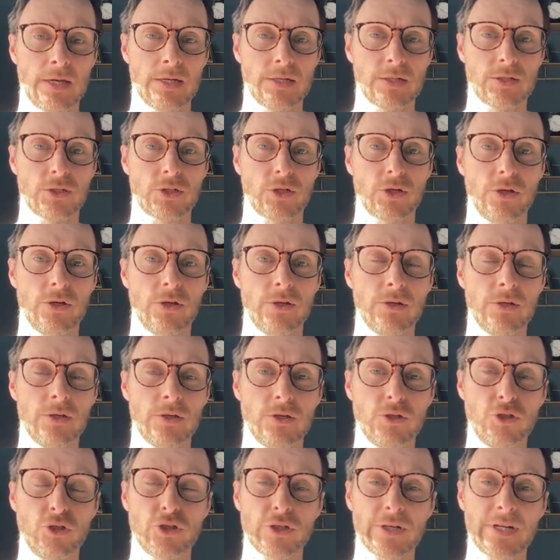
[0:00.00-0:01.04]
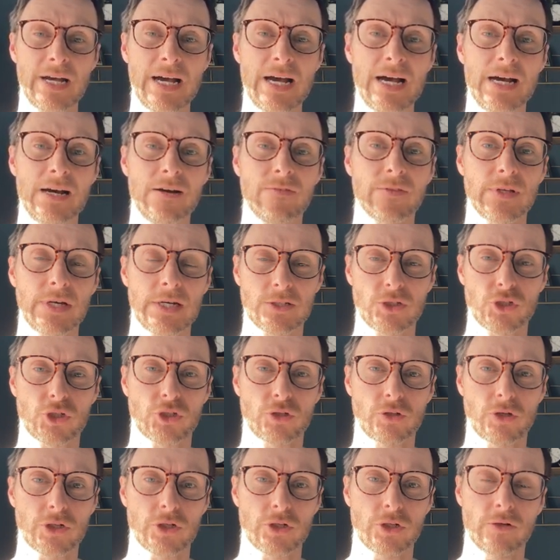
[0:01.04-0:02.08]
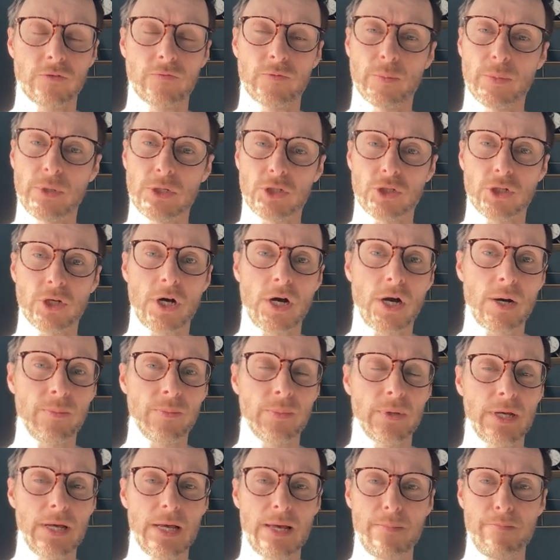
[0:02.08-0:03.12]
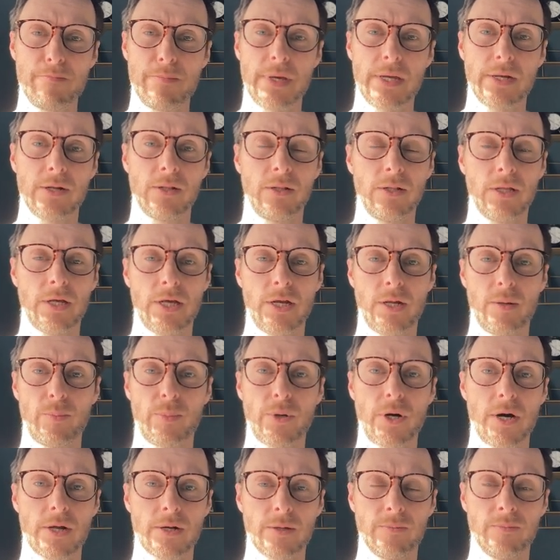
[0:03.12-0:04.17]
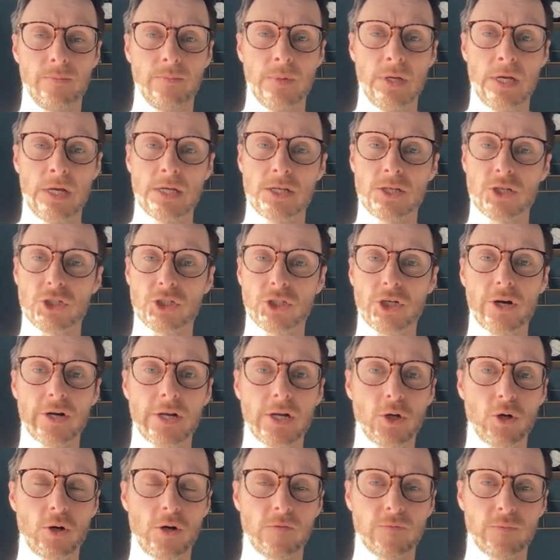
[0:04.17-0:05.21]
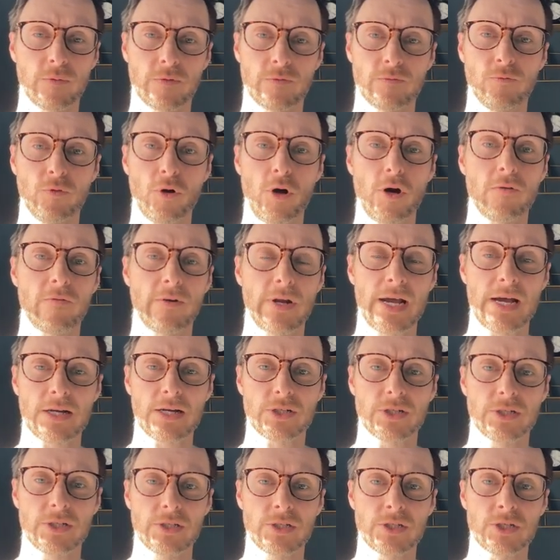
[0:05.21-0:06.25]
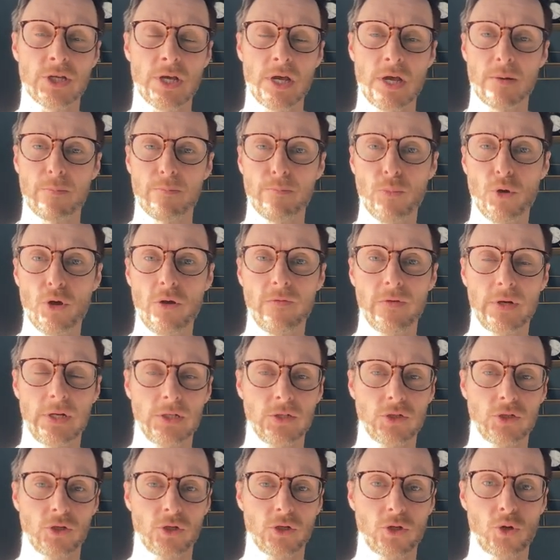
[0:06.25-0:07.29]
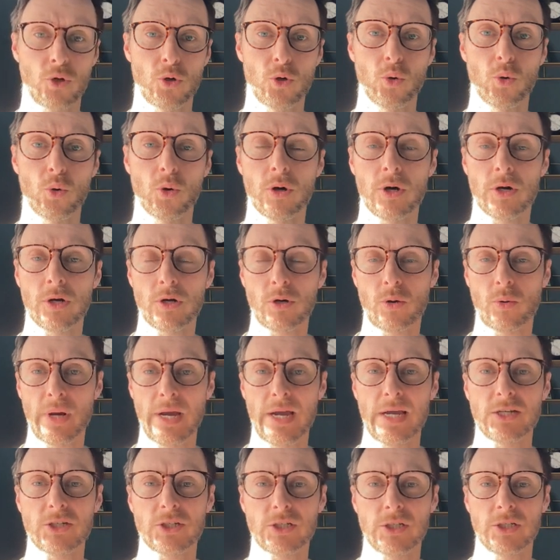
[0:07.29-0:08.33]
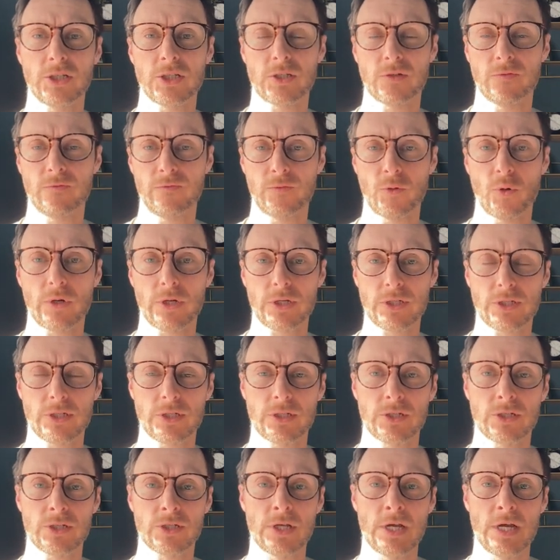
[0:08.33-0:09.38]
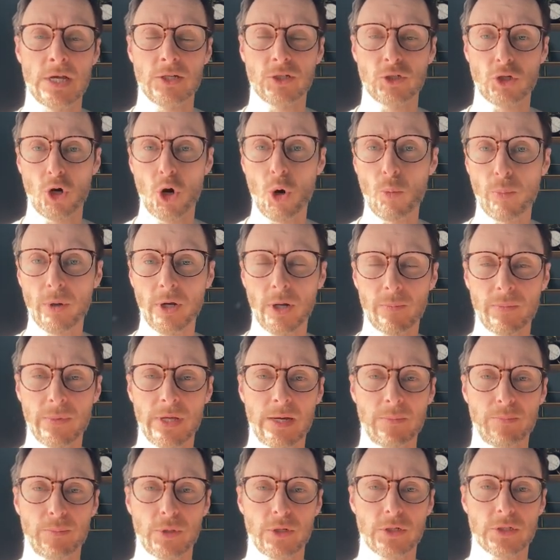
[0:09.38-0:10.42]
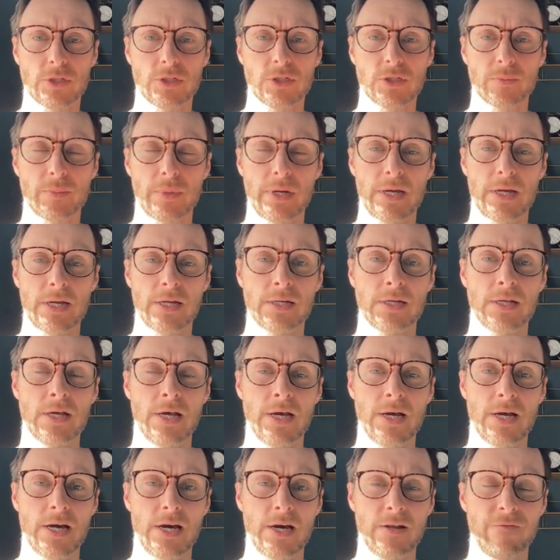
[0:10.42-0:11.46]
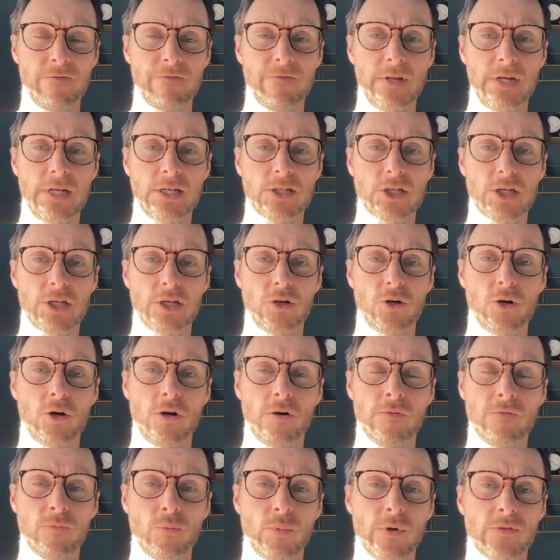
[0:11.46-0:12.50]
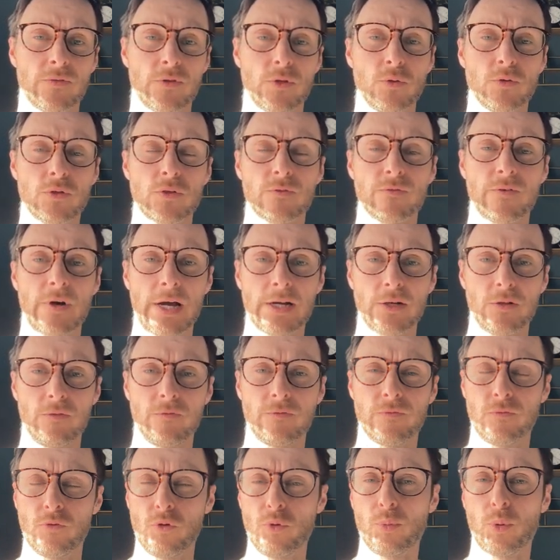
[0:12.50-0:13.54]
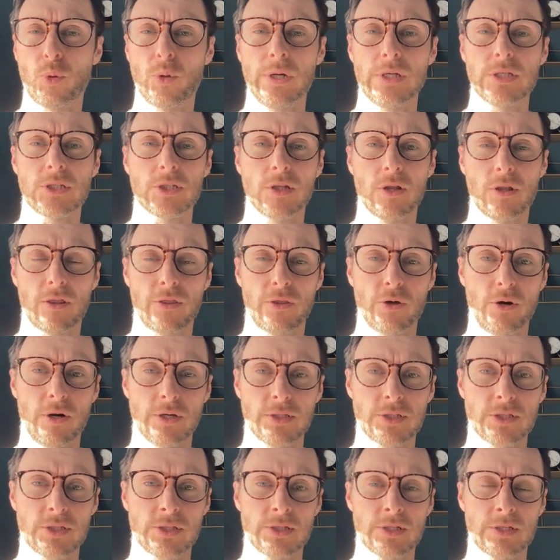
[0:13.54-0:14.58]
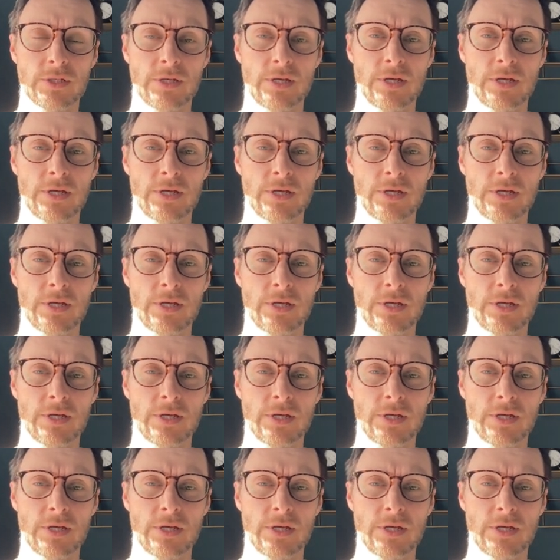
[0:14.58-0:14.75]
2, you should have that structure from a top, a middle, and a bottom, starting off with raw reactions, moving into core questions and focuses to open up that person's mind, and finishing off with those final viewpoints and thoughts.